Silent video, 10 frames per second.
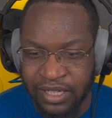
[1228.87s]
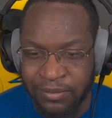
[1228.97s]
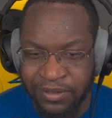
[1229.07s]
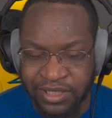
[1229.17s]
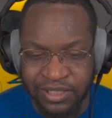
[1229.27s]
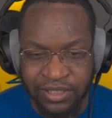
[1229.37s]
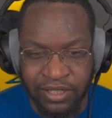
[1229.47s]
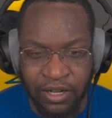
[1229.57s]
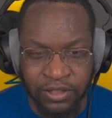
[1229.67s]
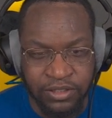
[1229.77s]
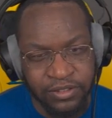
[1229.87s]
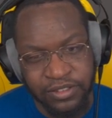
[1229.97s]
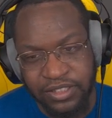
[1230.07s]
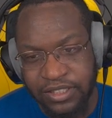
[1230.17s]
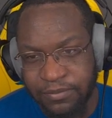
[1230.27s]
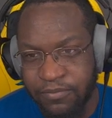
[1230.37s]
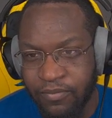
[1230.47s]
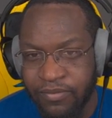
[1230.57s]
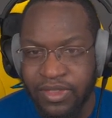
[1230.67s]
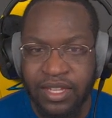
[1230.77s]
And because they're archers,
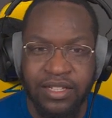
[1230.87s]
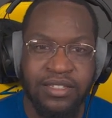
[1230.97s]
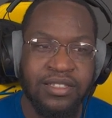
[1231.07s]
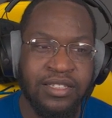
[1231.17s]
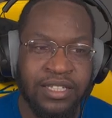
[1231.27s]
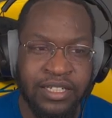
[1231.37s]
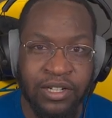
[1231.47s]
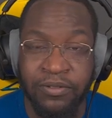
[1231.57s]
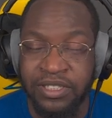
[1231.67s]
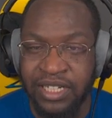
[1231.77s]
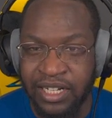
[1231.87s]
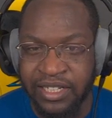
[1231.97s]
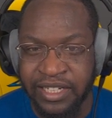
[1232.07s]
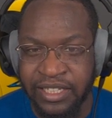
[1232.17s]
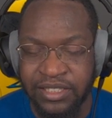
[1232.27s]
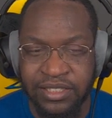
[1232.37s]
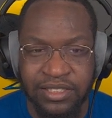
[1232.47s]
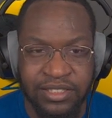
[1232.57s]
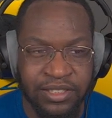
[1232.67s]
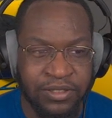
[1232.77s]
they don't retaliate.
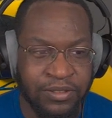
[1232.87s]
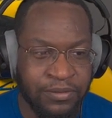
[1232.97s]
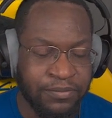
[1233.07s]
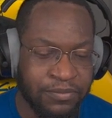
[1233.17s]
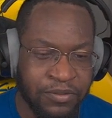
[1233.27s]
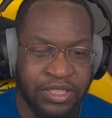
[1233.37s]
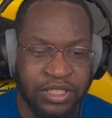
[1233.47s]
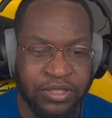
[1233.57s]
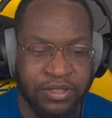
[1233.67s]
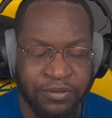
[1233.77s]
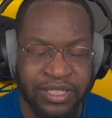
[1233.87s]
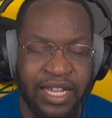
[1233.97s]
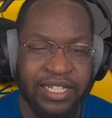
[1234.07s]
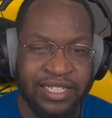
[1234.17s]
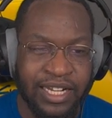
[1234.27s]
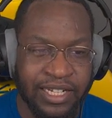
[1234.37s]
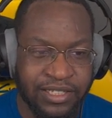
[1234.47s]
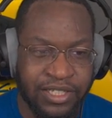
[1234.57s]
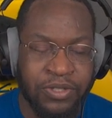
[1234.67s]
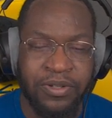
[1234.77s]
So when they
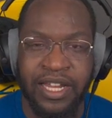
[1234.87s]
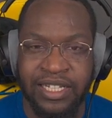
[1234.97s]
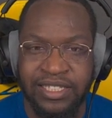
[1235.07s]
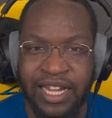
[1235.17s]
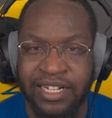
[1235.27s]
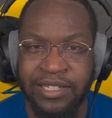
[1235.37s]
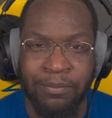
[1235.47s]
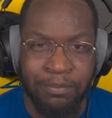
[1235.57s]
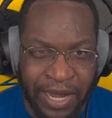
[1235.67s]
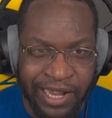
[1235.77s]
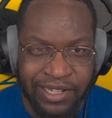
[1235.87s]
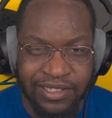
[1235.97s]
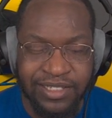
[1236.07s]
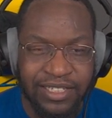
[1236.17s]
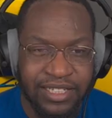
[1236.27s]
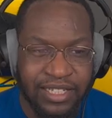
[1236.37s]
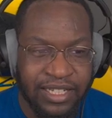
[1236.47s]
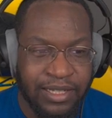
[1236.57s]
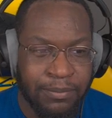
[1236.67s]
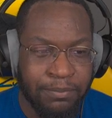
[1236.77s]
attack, you can attack them back,
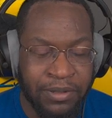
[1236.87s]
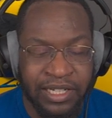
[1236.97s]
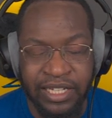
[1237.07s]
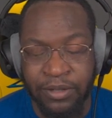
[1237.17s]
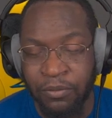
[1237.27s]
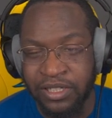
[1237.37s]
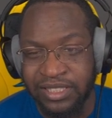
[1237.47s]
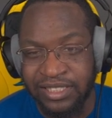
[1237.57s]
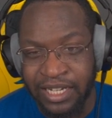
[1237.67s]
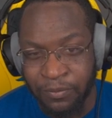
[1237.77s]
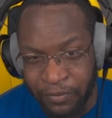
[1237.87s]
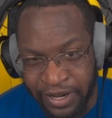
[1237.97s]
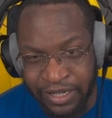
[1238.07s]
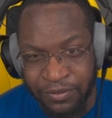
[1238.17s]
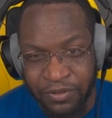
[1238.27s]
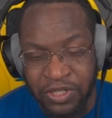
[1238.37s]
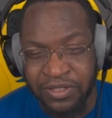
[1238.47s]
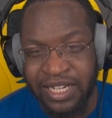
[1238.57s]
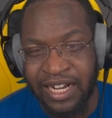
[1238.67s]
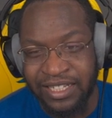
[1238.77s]
but it works the same way. When
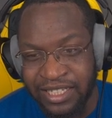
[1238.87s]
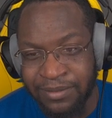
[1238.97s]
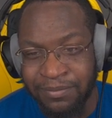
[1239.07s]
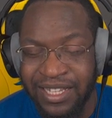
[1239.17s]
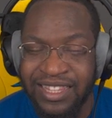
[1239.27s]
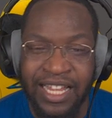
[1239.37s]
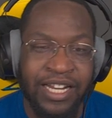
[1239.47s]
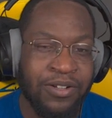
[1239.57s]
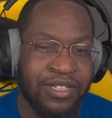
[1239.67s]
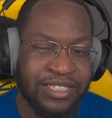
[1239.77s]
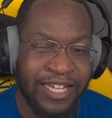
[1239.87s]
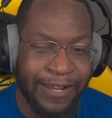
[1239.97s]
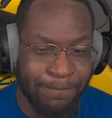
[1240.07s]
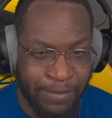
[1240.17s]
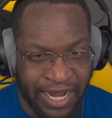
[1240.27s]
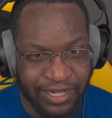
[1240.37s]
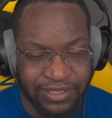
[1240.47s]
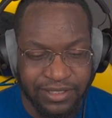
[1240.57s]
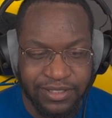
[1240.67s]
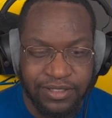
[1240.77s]
you attack them, they don't attack back.